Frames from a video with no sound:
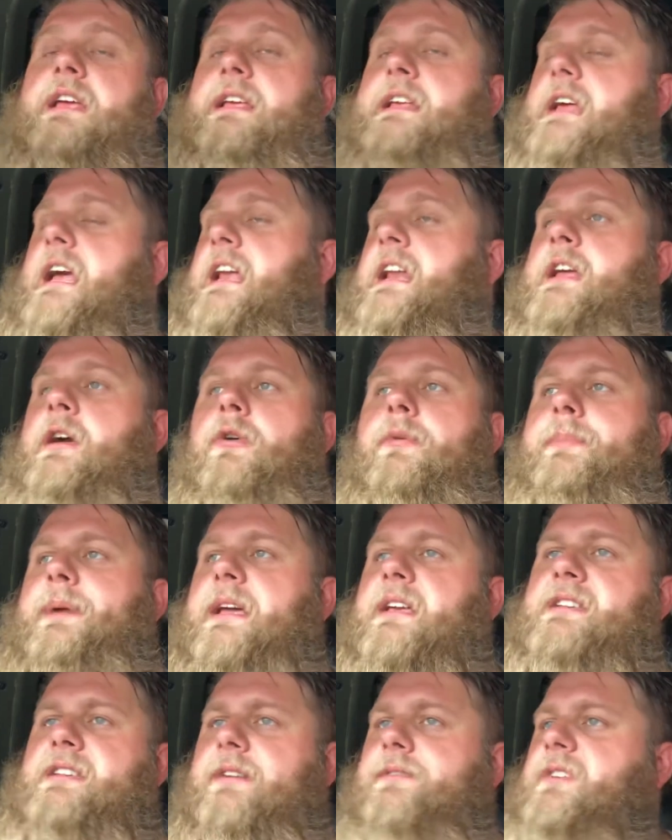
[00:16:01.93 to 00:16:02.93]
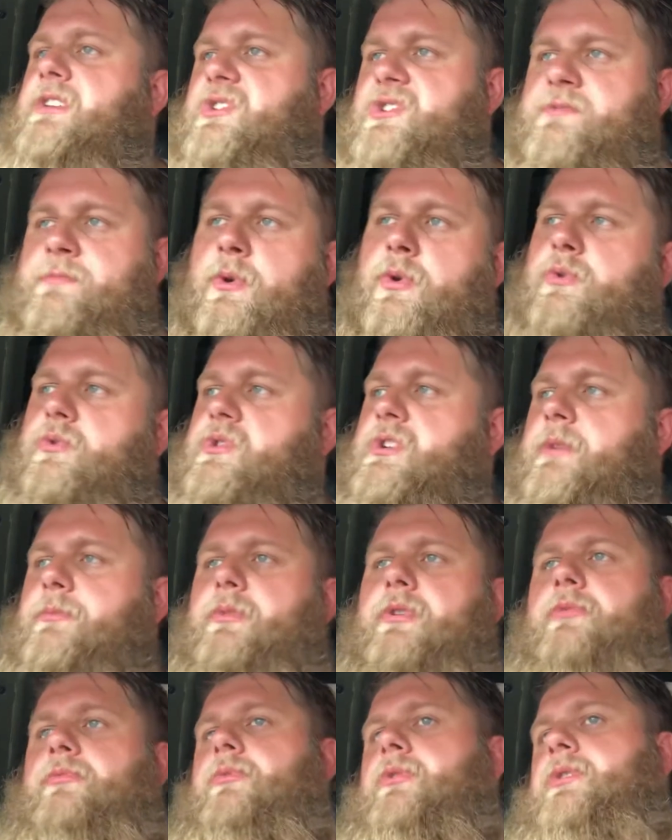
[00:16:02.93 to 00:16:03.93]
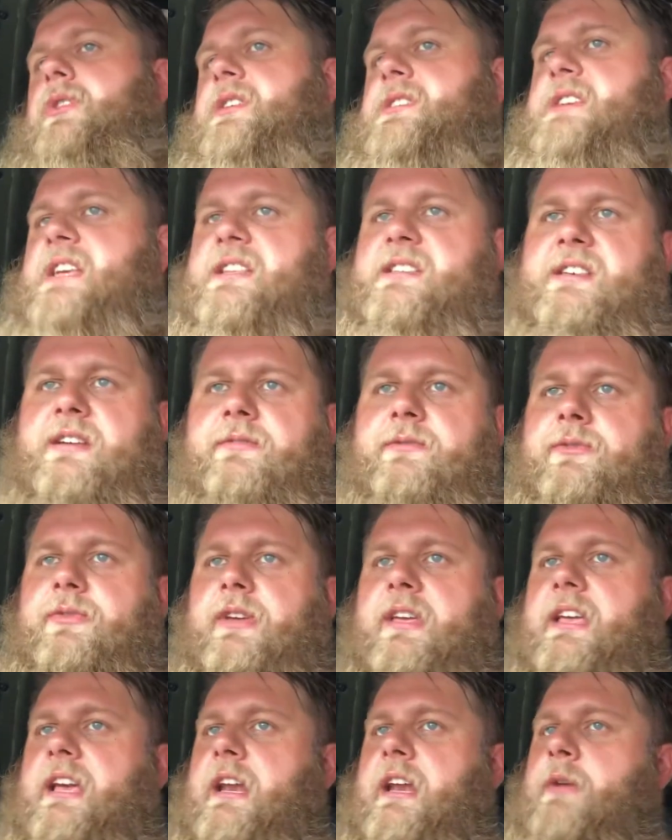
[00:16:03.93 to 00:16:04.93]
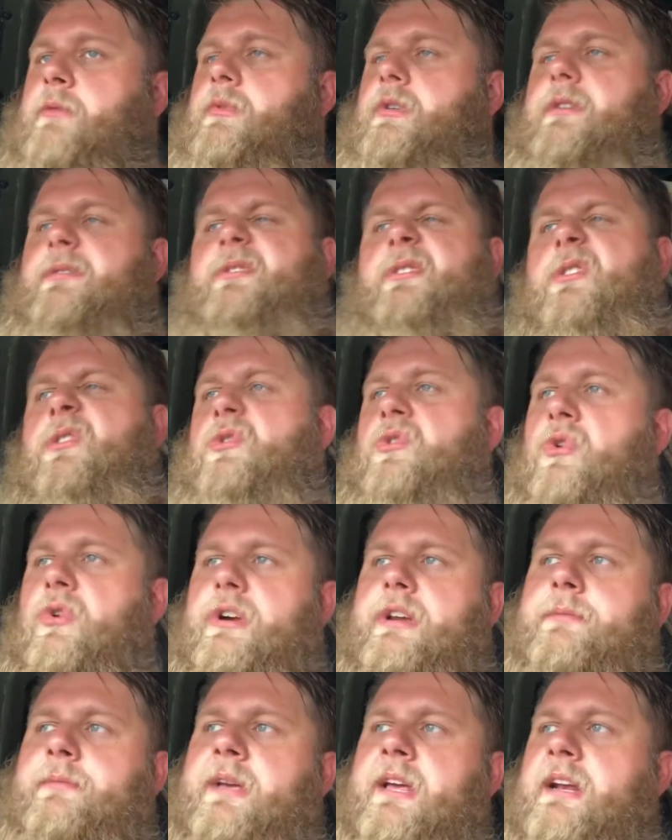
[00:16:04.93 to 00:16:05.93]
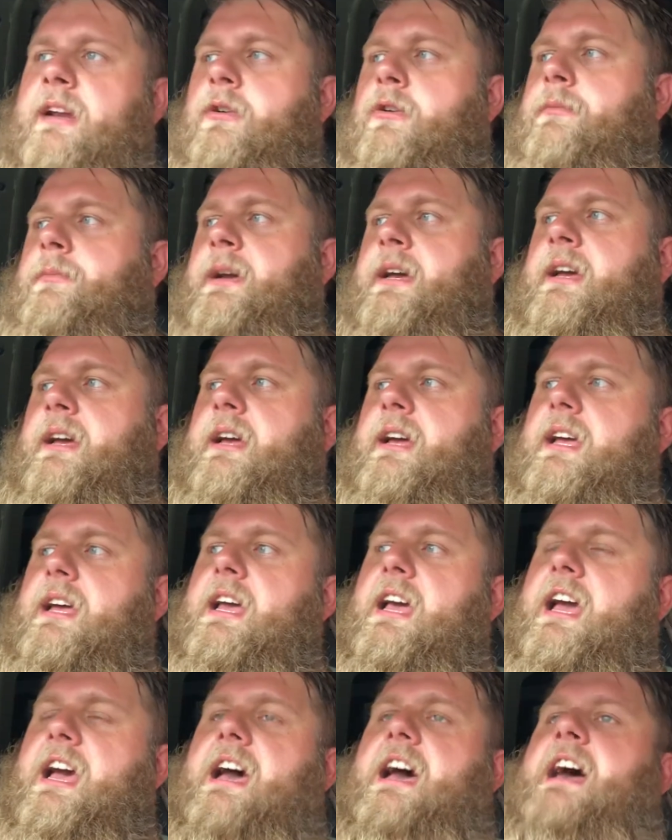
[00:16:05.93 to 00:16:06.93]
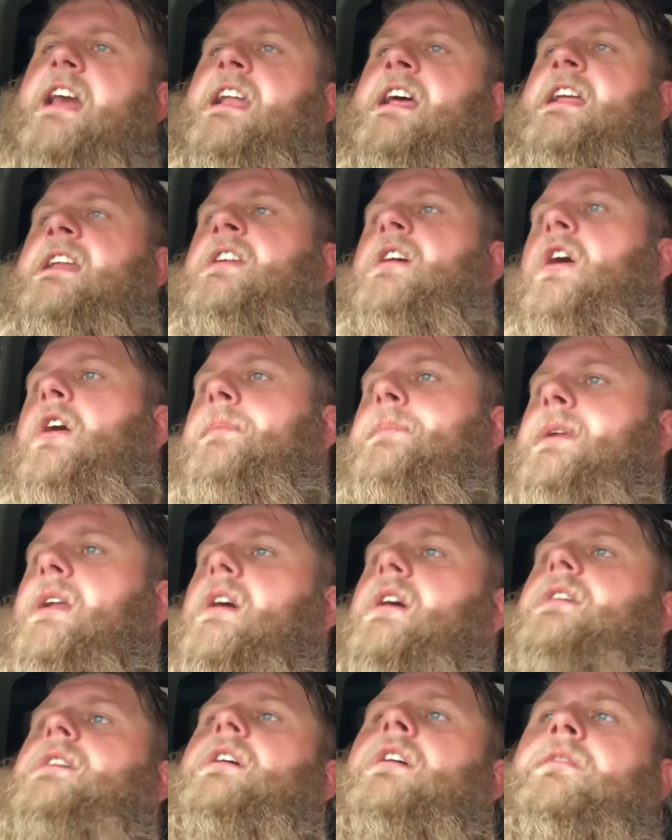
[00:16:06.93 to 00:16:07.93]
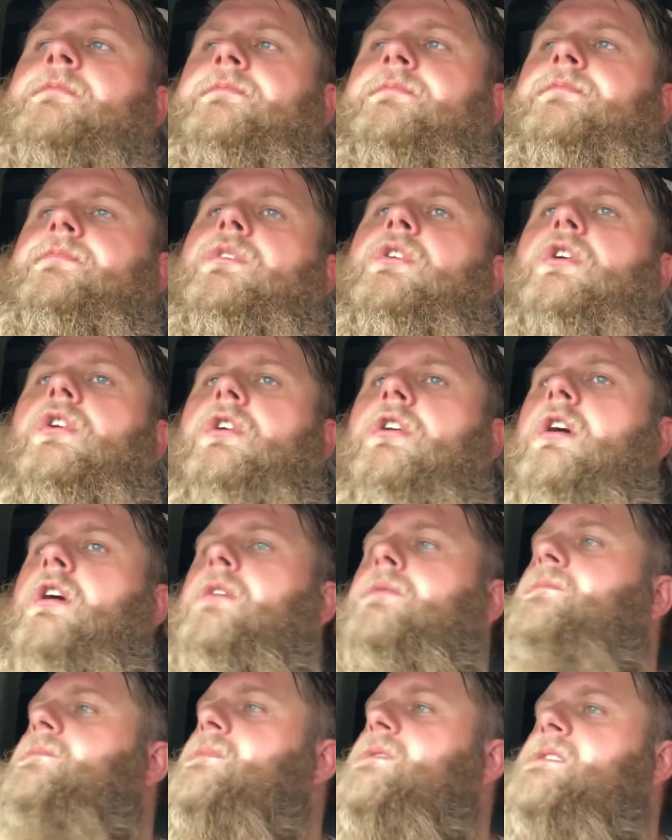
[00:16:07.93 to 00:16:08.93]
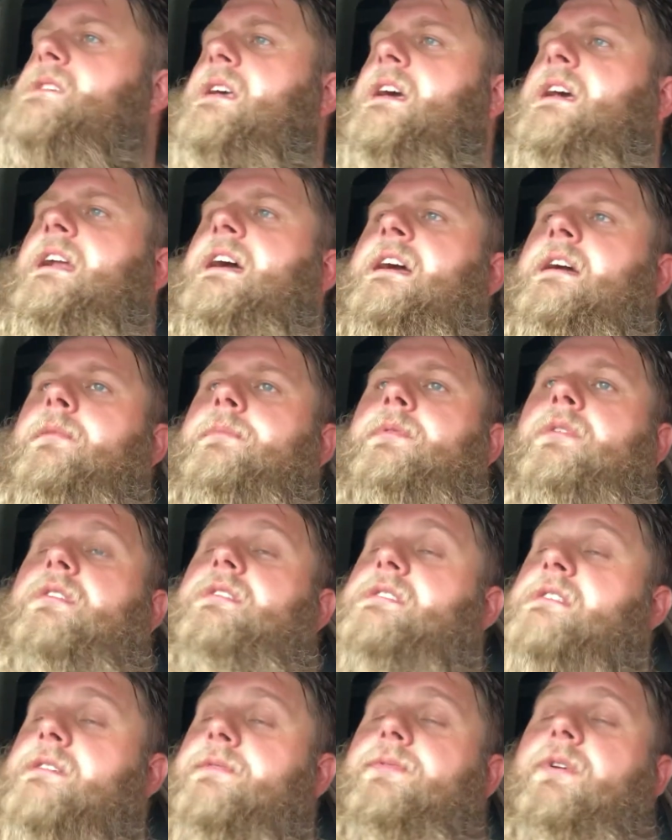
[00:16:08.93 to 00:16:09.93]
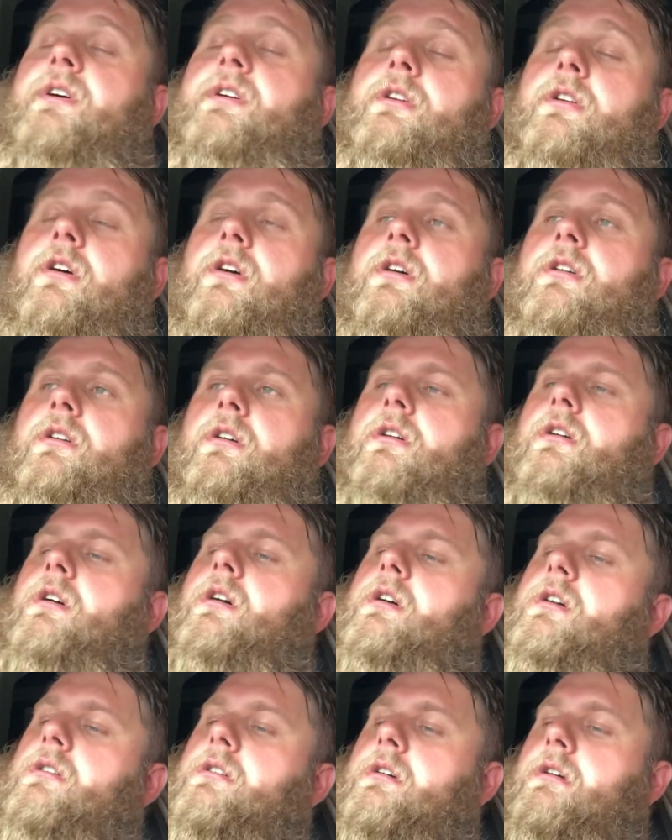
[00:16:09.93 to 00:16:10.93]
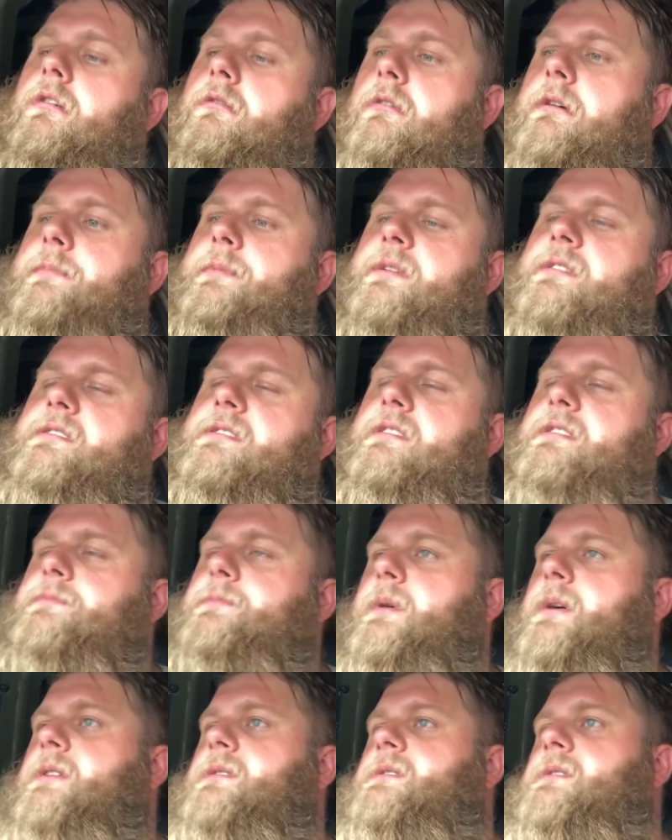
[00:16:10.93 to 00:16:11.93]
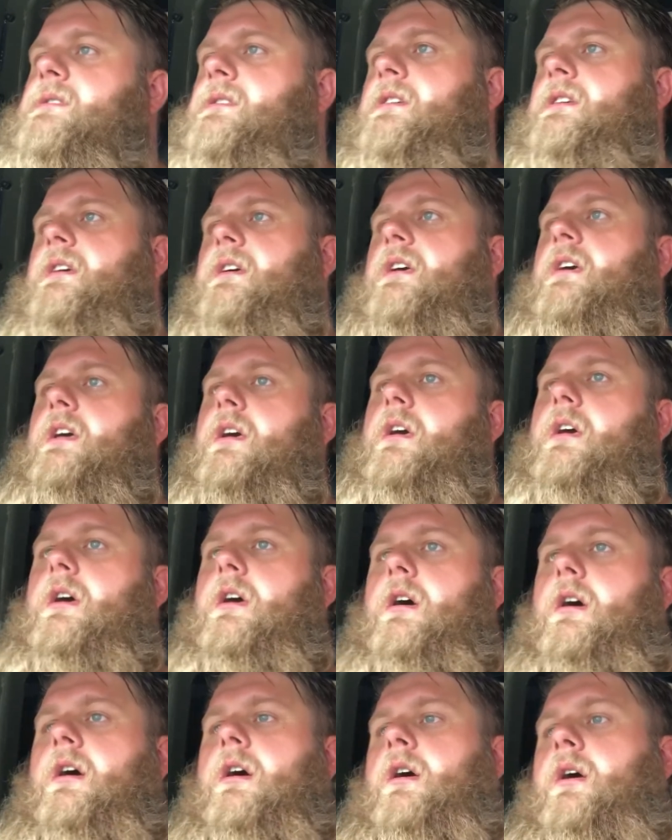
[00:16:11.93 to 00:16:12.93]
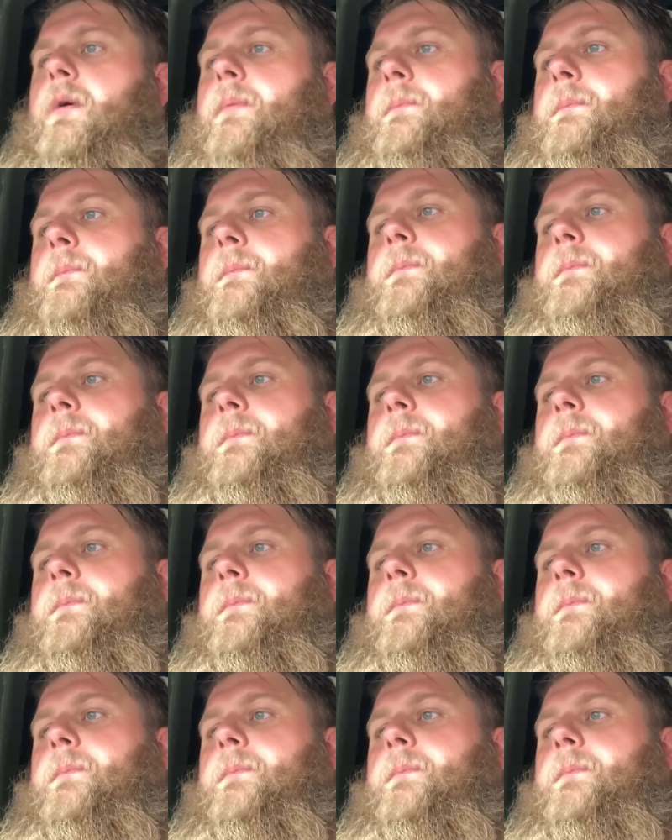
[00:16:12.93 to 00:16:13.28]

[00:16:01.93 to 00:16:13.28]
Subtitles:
and it'll be something small, someone would have said something and it would have annoyed me a little bit, and then I'll be like, no, gotta go, see you later. Because if I'm not, I'm gonna rip into this person. And